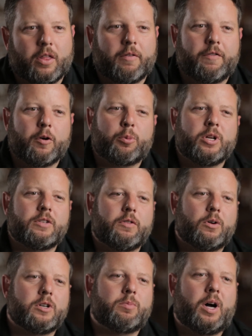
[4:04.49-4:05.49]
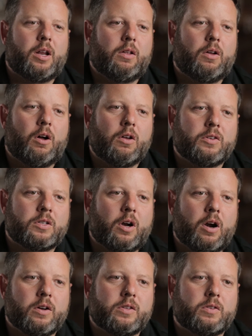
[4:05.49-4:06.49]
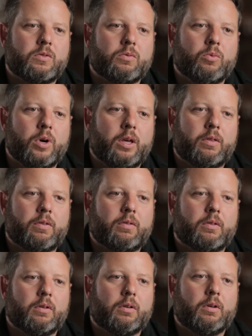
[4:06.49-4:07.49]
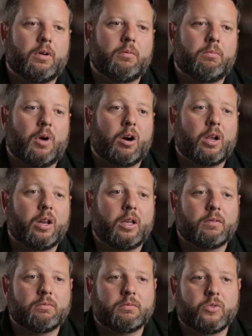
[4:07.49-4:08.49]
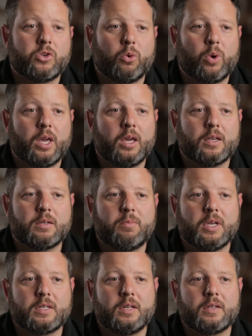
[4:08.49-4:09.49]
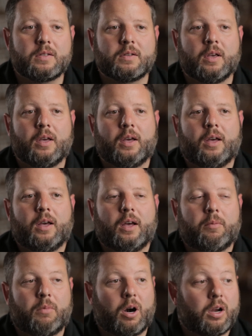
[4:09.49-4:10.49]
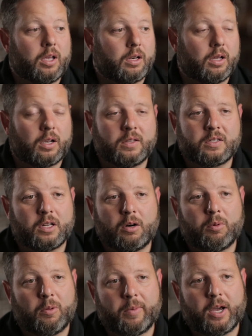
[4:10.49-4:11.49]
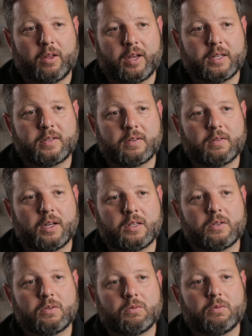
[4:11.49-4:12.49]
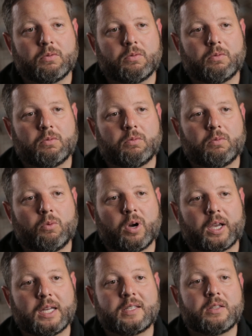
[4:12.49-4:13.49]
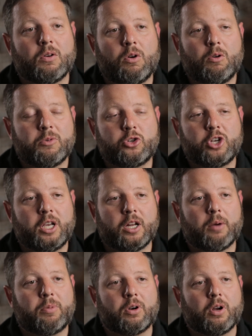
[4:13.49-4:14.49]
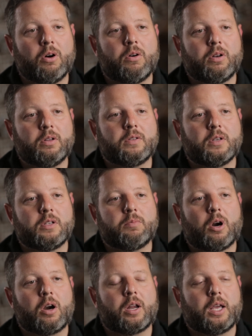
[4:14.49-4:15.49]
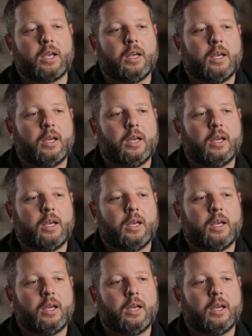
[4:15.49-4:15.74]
The Footprints Floors model all starts with marketing. So we as a business market a considerable amount. That's what gets the whole machine up and going is marketing.